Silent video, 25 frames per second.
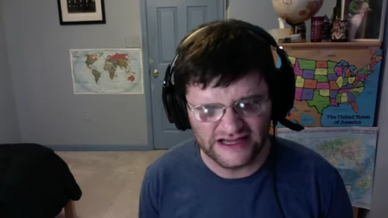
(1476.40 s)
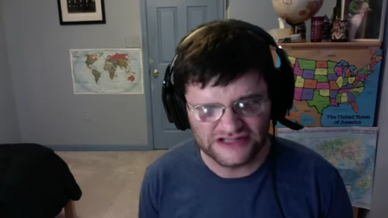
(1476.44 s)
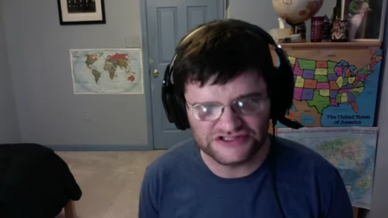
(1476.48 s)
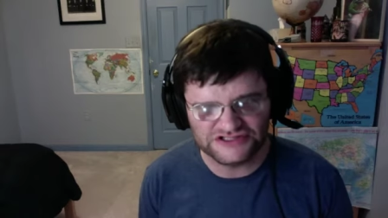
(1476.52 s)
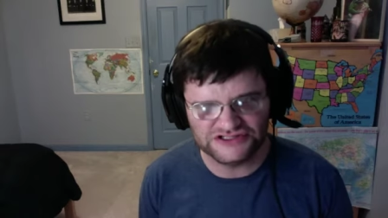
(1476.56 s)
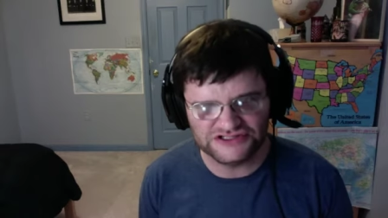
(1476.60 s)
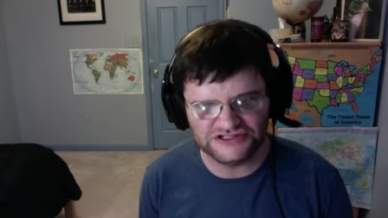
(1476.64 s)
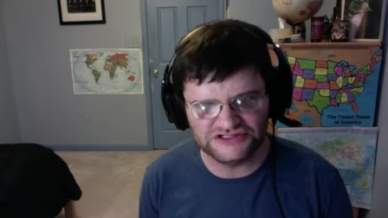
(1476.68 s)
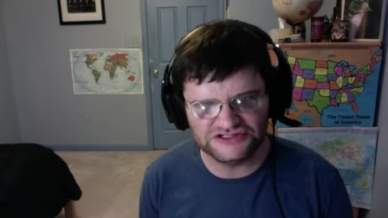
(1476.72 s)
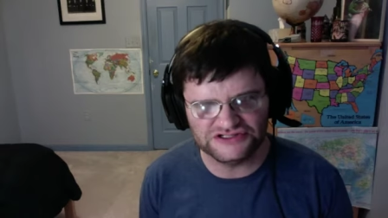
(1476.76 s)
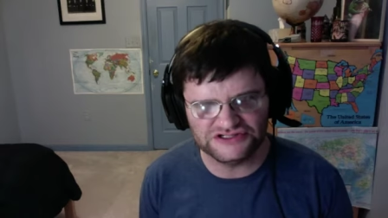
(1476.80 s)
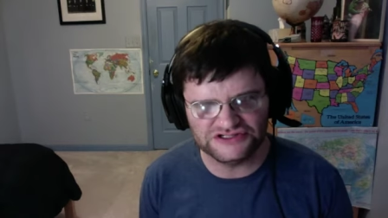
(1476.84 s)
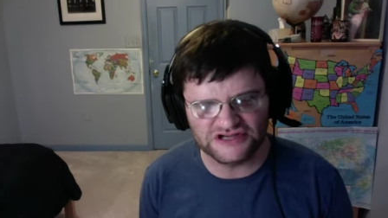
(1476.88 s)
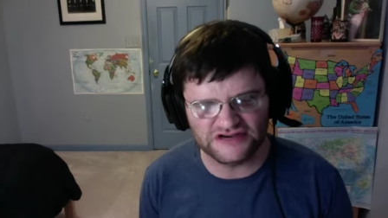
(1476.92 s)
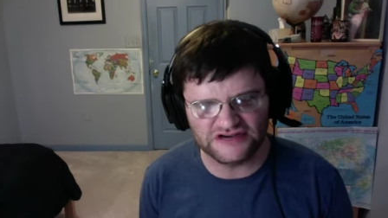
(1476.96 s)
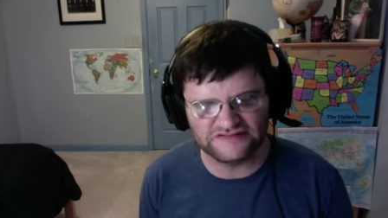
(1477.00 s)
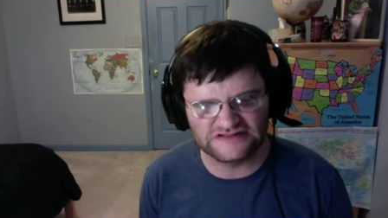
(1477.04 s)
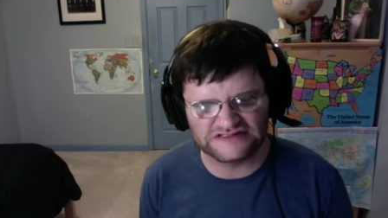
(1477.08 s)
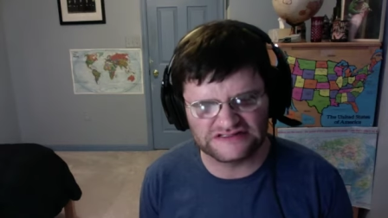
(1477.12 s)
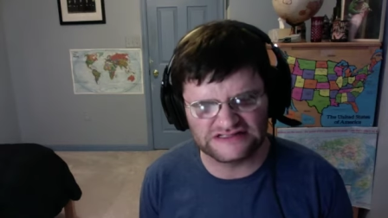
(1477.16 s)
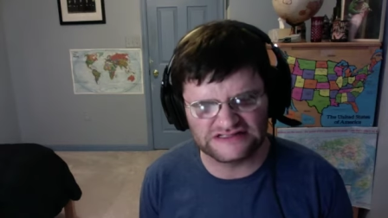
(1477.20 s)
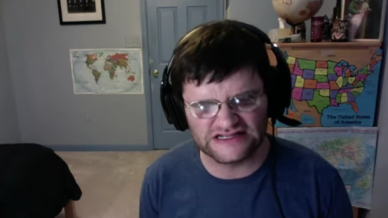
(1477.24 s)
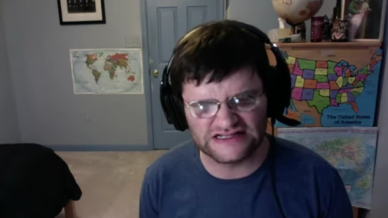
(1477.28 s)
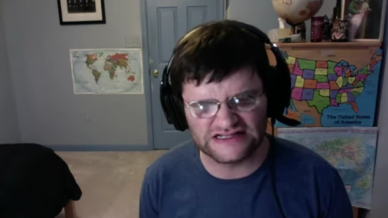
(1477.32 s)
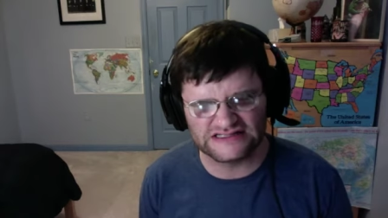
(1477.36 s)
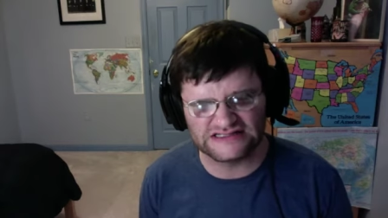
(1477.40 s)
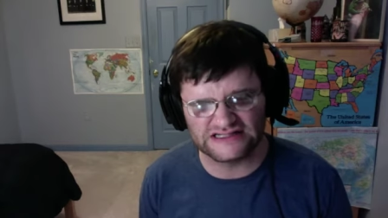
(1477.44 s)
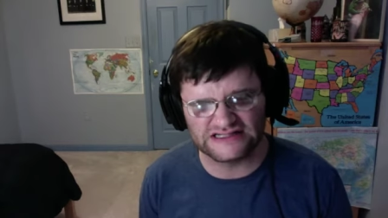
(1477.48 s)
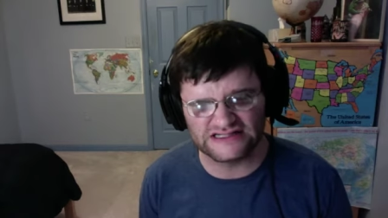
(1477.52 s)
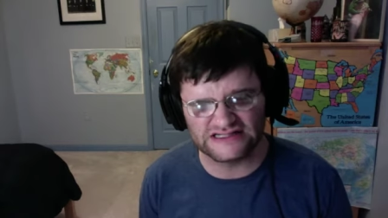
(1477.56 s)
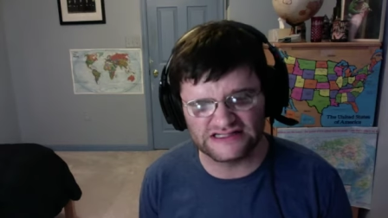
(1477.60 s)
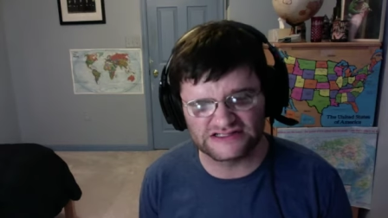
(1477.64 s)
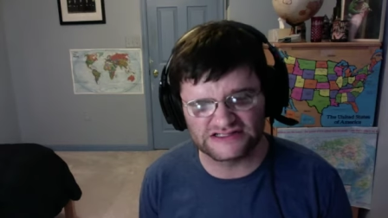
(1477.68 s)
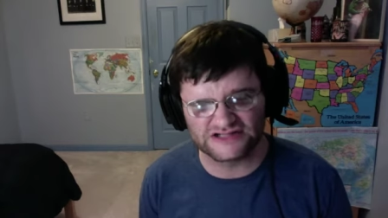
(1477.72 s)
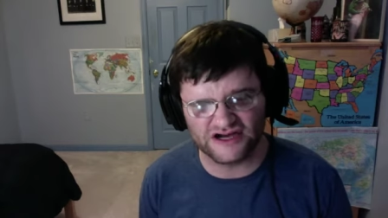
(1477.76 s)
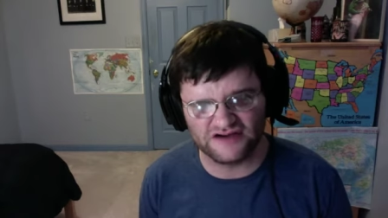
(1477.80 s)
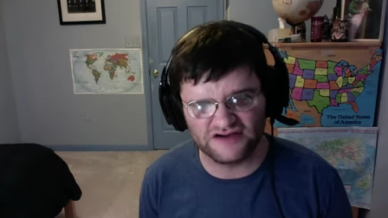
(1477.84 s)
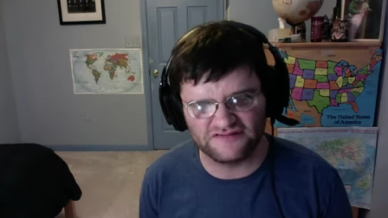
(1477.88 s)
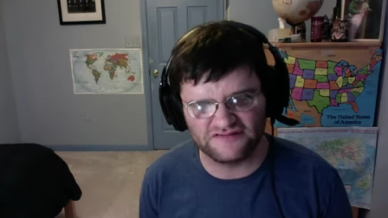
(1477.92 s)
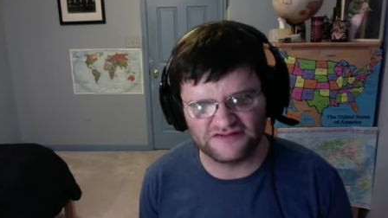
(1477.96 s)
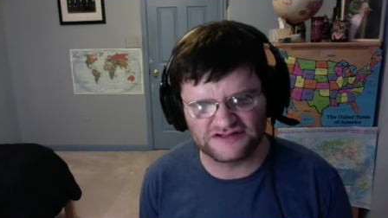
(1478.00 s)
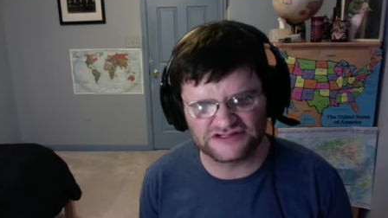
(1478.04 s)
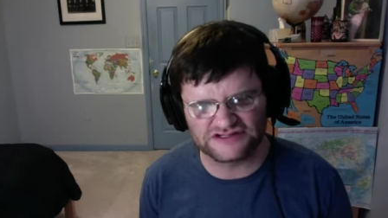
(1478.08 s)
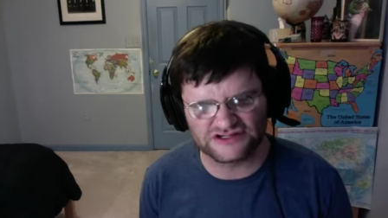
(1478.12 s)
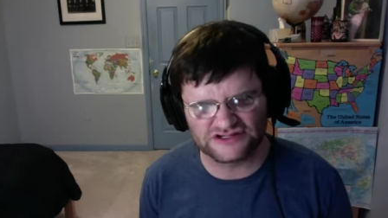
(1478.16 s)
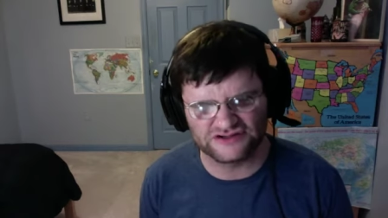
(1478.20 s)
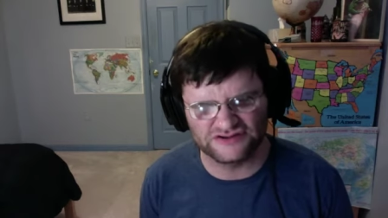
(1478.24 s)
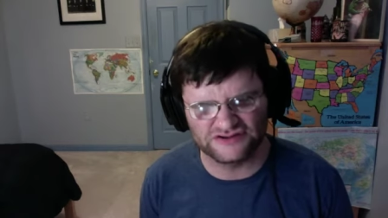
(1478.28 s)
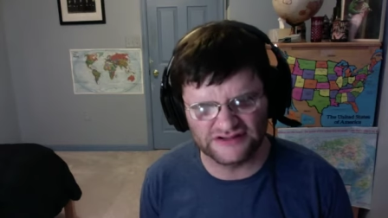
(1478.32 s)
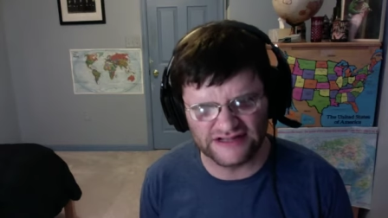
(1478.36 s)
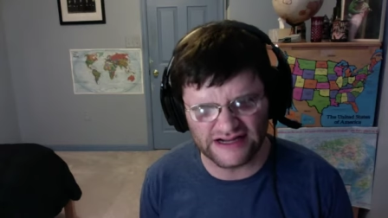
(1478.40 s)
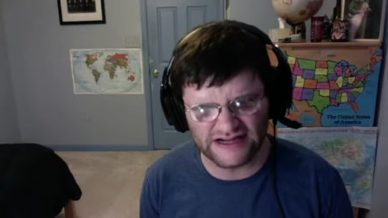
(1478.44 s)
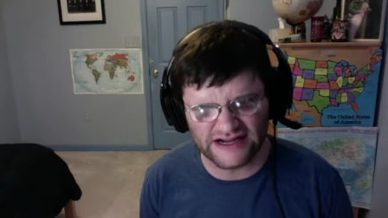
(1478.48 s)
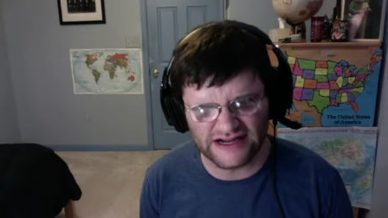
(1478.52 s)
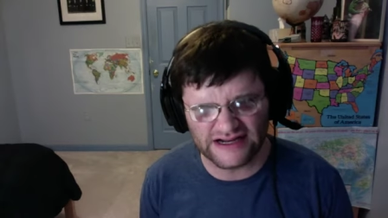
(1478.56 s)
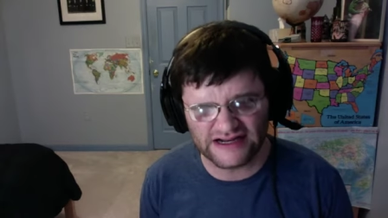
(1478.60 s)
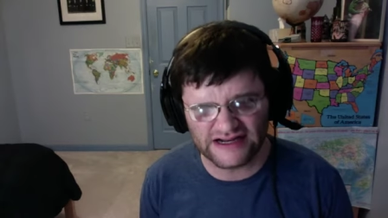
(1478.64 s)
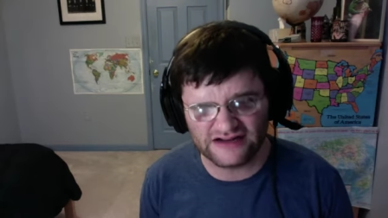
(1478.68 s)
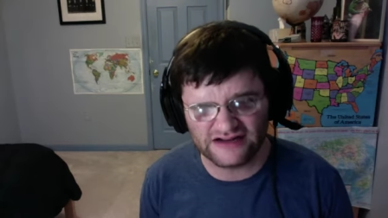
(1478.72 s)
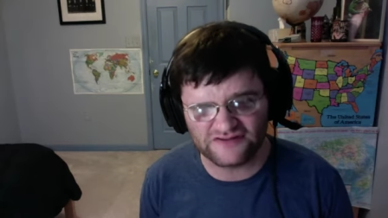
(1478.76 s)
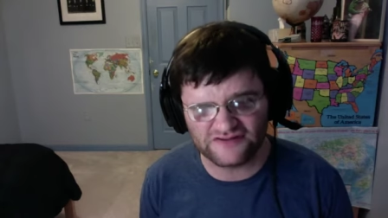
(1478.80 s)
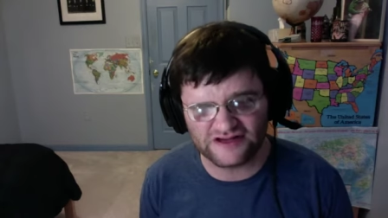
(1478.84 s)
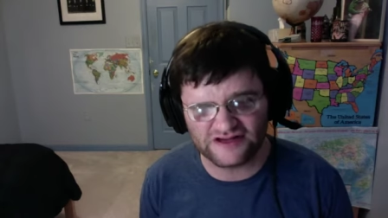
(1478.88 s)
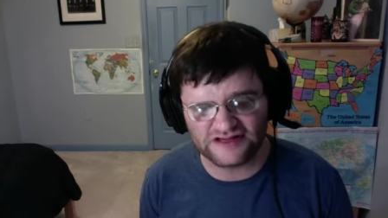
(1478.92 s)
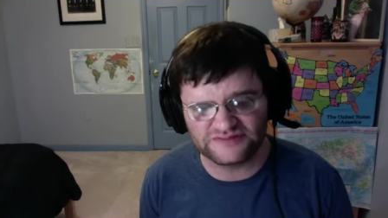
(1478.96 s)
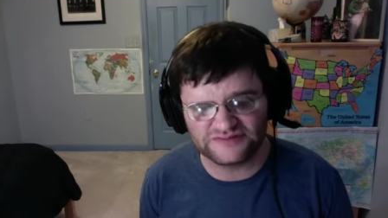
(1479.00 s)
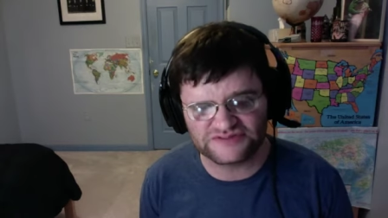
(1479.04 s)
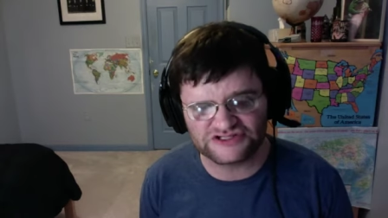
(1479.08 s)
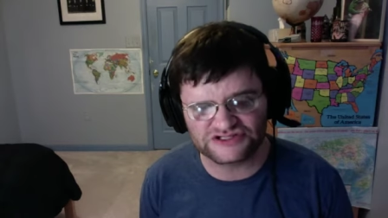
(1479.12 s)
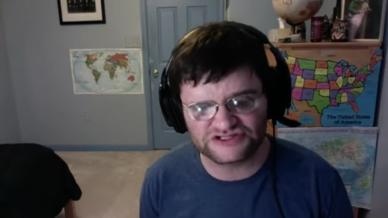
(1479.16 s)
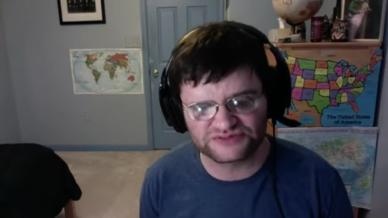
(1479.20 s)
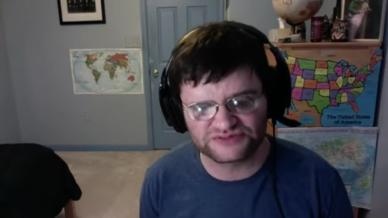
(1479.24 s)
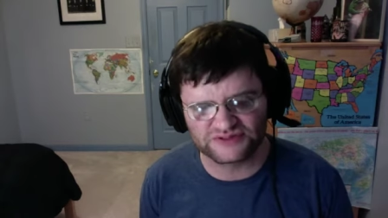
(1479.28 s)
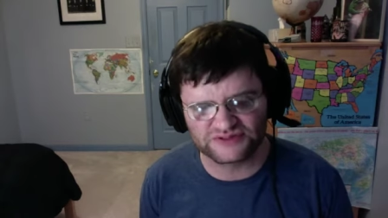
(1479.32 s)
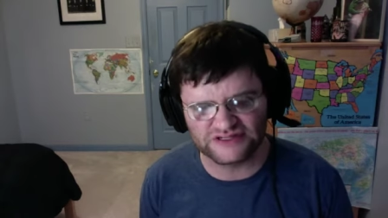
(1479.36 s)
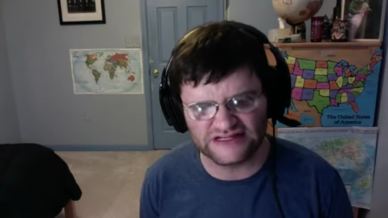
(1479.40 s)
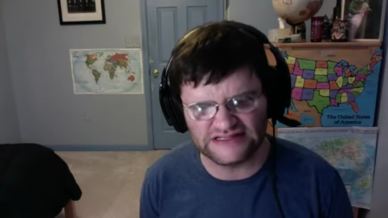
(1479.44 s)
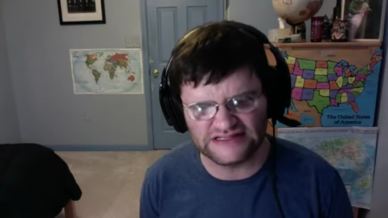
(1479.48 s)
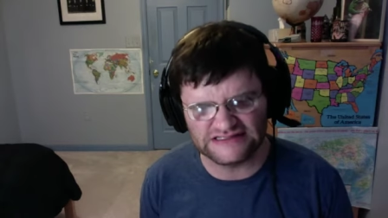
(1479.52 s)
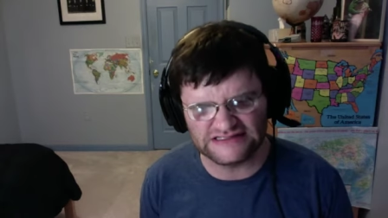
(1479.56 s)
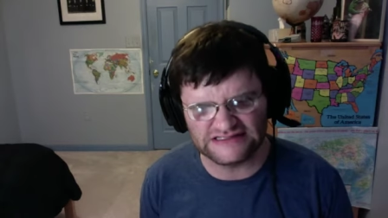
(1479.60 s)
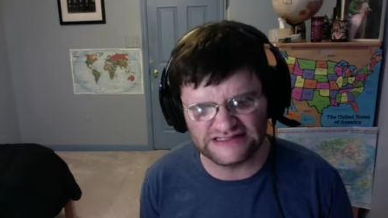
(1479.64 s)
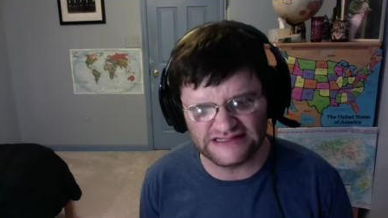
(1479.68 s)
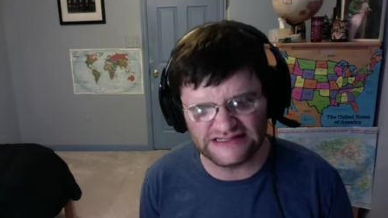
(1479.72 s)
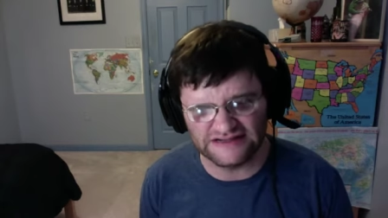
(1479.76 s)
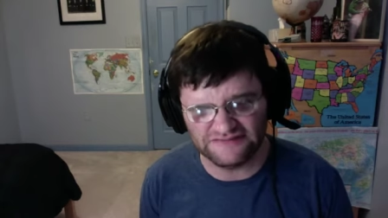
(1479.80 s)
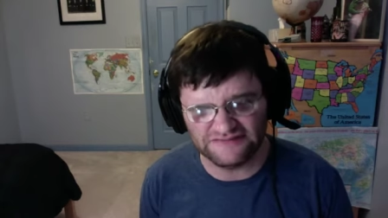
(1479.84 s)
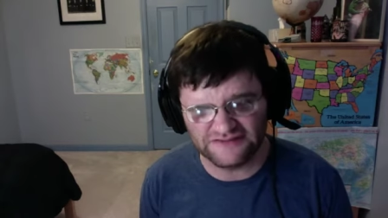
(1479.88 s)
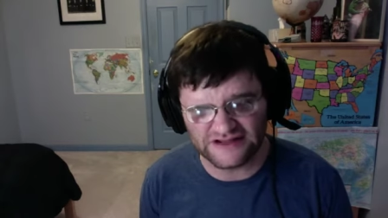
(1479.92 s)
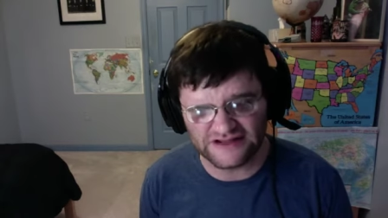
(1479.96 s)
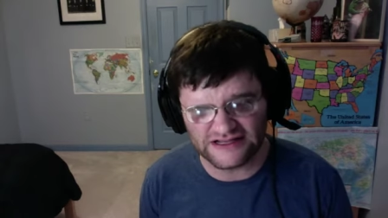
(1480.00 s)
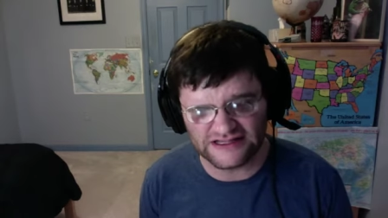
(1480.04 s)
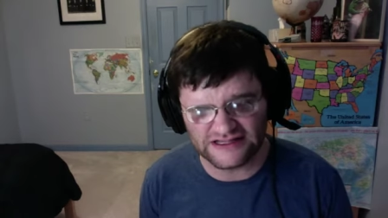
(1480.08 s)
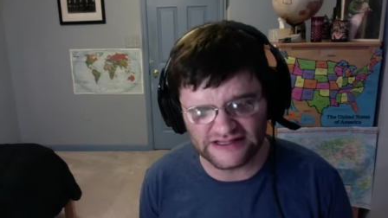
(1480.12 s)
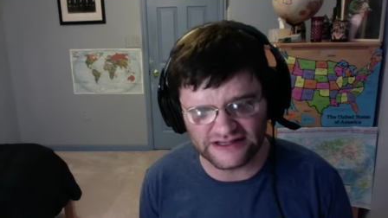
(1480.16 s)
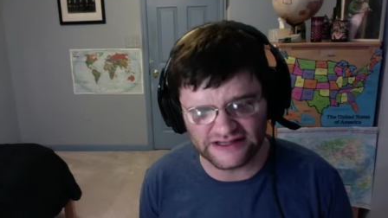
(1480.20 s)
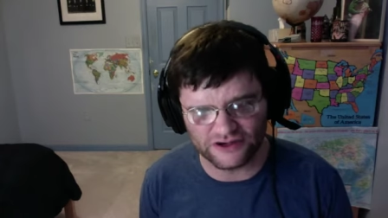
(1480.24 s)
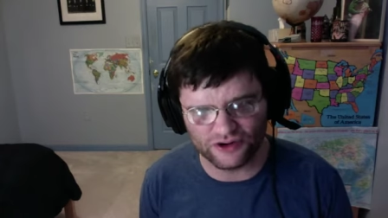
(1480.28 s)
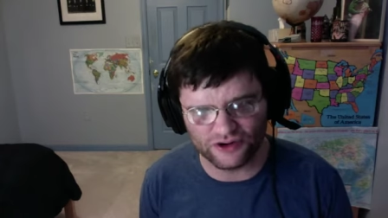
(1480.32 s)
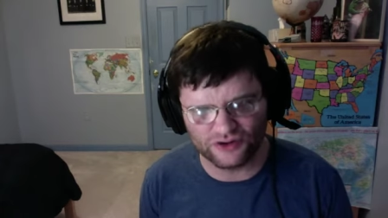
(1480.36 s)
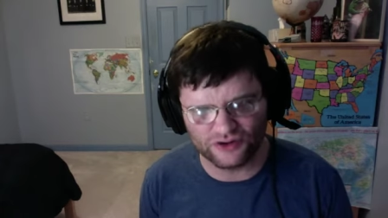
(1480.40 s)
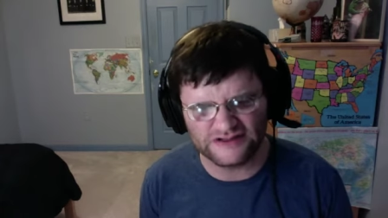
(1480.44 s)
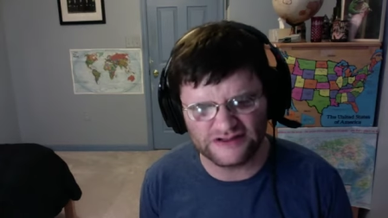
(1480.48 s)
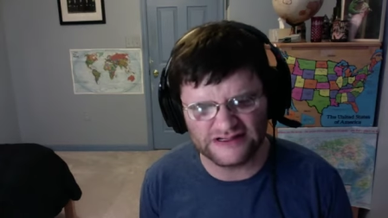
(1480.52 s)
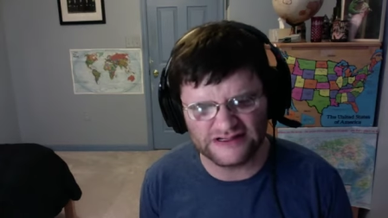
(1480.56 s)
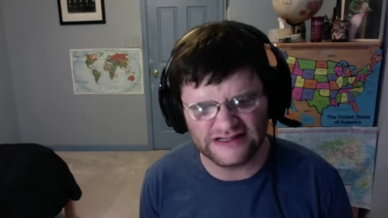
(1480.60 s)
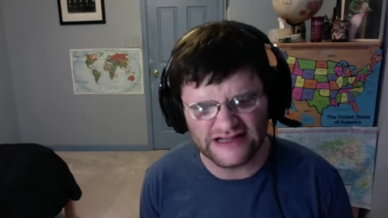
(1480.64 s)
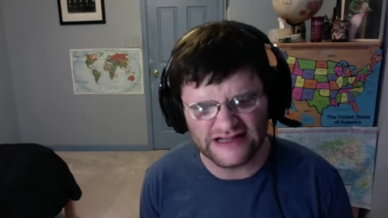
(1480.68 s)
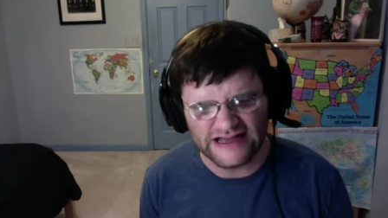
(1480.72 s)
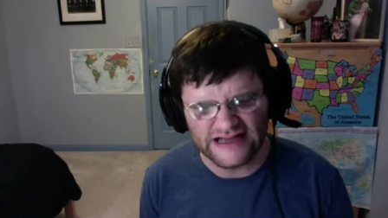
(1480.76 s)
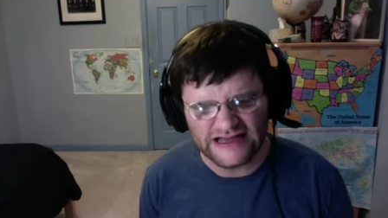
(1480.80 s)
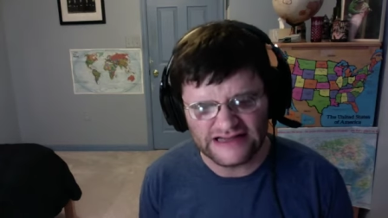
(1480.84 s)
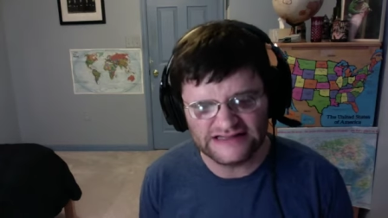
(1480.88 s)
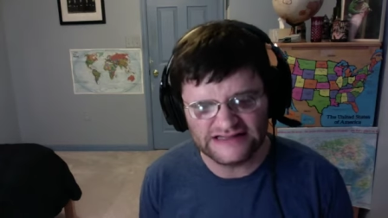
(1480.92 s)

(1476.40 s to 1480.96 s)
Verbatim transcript: do, do you have a sense that this officer who did identify themselves were they significantly older did,